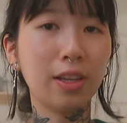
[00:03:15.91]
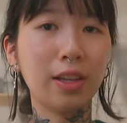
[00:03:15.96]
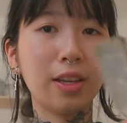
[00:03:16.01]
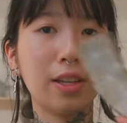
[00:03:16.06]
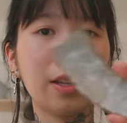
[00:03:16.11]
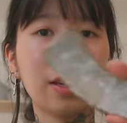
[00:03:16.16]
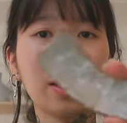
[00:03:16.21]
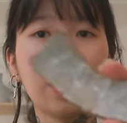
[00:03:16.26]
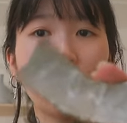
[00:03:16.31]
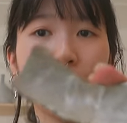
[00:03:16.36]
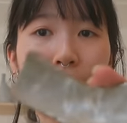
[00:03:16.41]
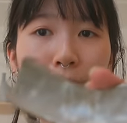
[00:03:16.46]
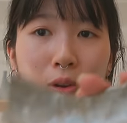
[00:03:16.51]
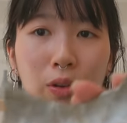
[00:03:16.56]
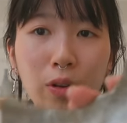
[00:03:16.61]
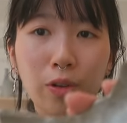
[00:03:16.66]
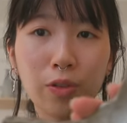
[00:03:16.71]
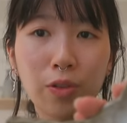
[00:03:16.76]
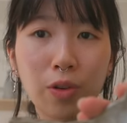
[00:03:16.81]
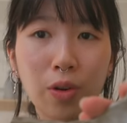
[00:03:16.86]
It looks
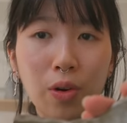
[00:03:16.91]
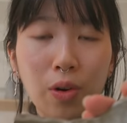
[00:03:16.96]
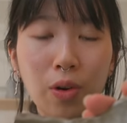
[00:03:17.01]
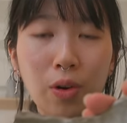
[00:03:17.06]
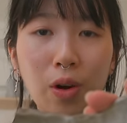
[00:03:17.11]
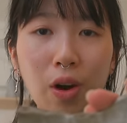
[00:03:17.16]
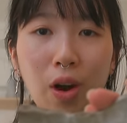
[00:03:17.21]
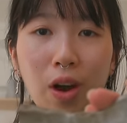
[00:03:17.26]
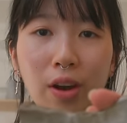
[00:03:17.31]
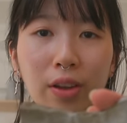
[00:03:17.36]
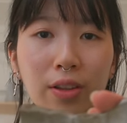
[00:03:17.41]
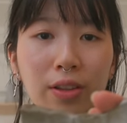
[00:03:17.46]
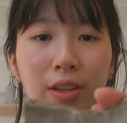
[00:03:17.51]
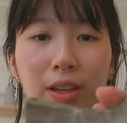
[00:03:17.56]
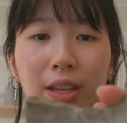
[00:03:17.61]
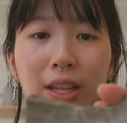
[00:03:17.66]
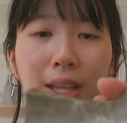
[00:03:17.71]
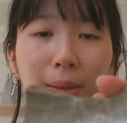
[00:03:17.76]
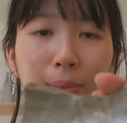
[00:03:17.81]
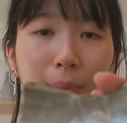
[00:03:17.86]
beautiful on
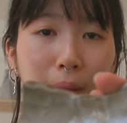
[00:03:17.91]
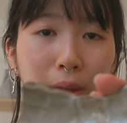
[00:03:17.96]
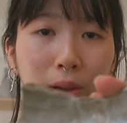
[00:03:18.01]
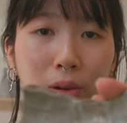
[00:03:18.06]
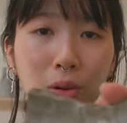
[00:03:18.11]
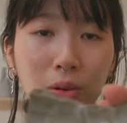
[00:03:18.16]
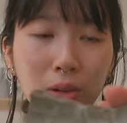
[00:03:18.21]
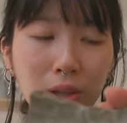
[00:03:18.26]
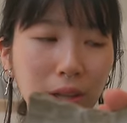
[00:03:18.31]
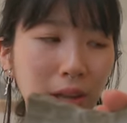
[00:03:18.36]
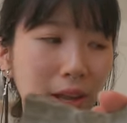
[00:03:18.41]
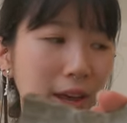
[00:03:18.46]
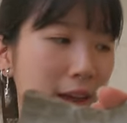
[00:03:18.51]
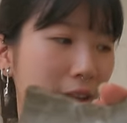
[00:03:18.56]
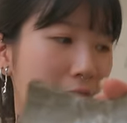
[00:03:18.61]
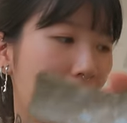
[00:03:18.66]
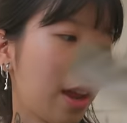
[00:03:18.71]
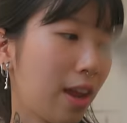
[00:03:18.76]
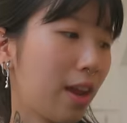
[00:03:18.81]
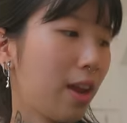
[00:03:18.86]
this speckled
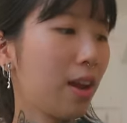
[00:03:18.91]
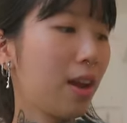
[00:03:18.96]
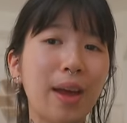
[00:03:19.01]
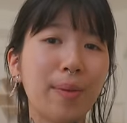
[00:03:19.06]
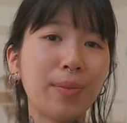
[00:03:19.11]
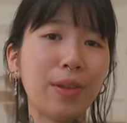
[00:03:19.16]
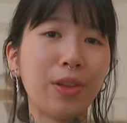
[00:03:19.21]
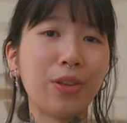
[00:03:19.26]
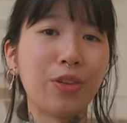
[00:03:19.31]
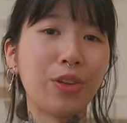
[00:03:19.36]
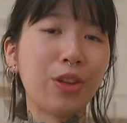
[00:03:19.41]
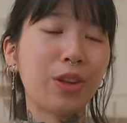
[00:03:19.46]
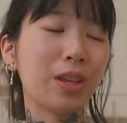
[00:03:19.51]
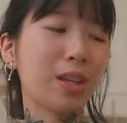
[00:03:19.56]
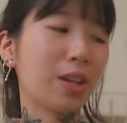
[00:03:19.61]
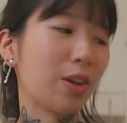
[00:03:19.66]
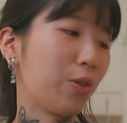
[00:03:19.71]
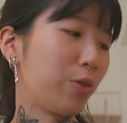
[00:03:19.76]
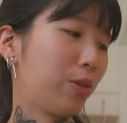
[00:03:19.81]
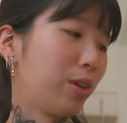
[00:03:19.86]
clay. I'm literally
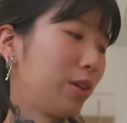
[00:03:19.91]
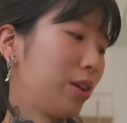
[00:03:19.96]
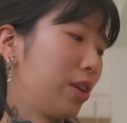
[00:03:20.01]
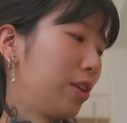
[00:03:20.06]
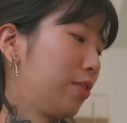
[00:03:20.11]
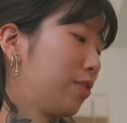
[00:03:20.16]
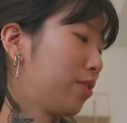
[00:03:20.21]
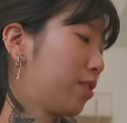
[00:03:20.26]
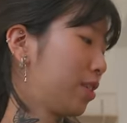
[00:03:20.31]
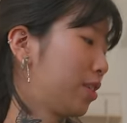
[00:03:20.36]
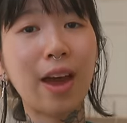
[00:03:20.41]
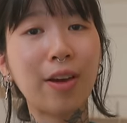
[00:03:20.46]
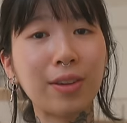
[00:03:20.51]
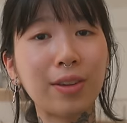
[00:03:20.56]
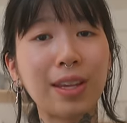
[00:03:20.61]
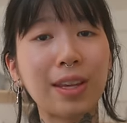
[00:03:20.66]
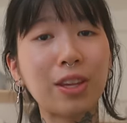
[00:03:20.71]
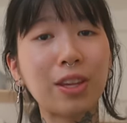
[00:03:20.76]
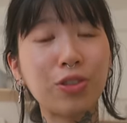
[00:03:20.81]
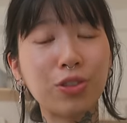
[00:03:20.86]
so relieved. I
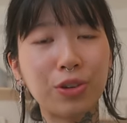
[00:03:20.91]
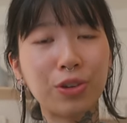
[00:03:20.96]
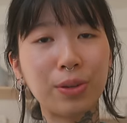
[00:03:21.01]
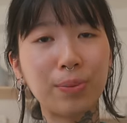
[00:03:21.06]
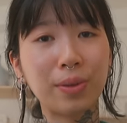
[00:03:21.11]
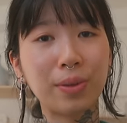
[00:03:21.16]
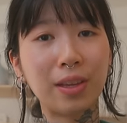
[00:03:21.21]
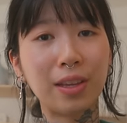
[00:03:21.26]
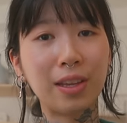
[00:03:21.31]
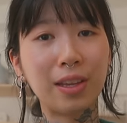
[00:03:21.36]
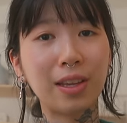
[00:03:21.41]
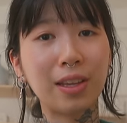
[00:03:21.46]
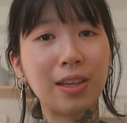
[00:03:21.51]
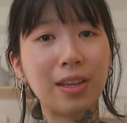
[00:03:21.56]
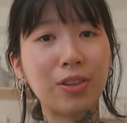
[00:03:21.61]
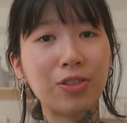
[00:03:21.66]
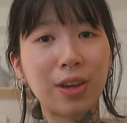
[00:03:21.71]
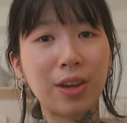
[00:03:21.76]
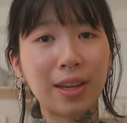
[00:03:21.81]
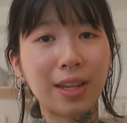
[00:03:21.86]
was extremely
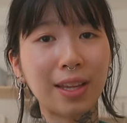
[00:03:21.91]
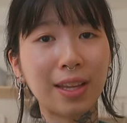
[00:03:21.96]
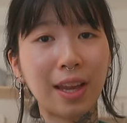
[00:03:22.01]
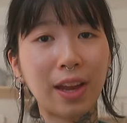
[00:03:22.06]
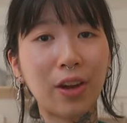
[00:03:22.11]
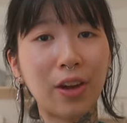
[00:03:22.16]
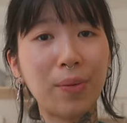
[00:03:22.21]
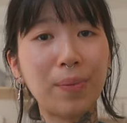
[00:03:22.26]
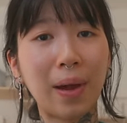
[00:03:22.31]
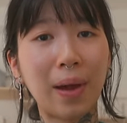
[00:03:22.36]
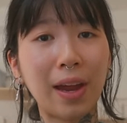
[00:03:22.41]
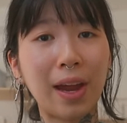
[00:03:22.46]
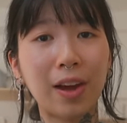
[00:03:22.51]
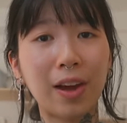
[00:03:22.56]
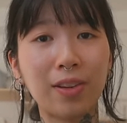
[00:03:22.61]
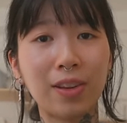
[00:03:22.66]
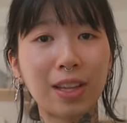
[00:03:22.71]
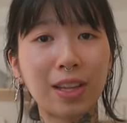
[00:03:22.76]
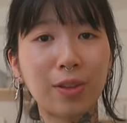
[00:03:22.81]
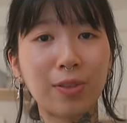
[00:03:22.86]
stressed out by
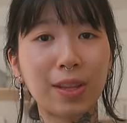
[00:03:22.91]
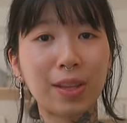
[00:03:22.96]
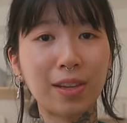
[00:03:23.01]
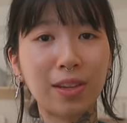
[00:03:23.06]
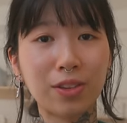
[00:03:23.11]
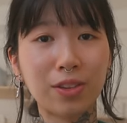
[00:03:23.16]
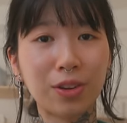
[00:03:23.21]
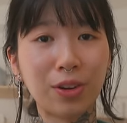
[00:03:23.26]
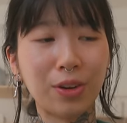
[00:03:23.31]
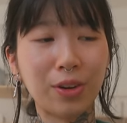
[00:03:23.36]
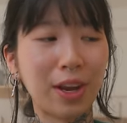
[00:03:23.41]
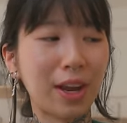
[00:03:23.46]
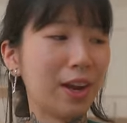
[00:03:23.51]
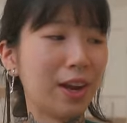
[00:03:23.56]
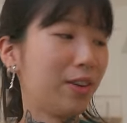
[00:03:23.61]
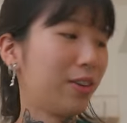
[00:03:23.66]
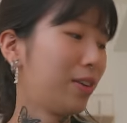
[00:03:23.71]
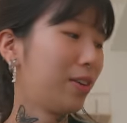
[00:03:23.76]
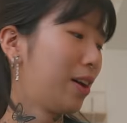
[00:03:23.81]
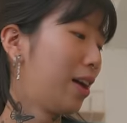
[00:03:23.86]
how this was gonna turn
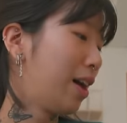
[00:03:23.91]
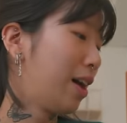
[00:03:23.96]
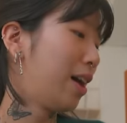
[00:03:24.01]
out.